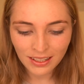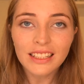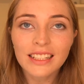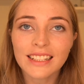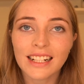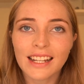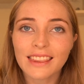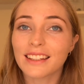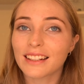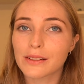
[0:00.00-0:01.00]
Yeah, I
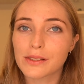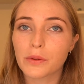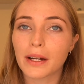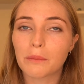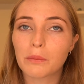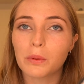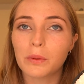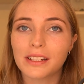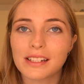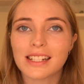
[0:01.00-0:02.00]
think it was quite
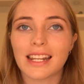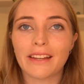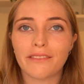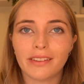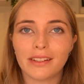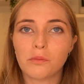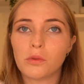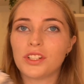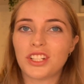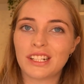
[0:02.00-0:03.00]
important to have it
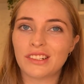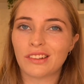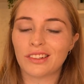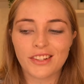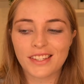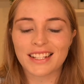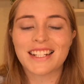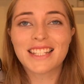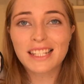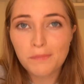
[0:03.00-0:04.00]
more gentle on your skin,
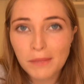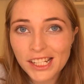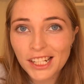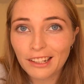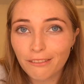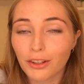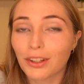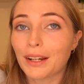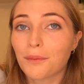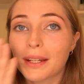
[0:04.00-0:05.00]
especially if you're
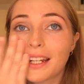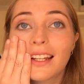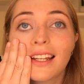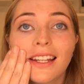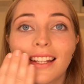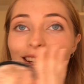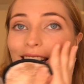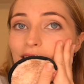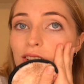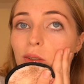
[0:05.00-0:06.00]
like me
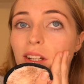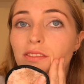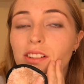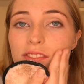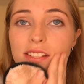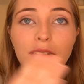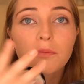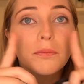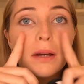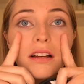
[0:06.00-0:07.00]
and do have rough
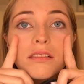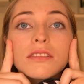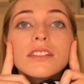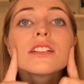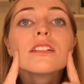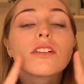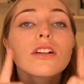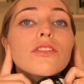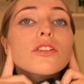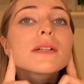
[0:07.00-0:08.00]
skin. But
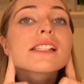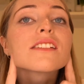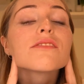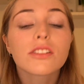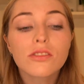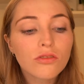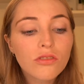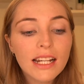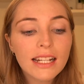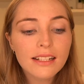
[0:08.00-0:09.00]
overall, my skin feels
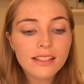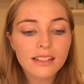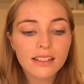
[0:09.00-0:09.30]
great.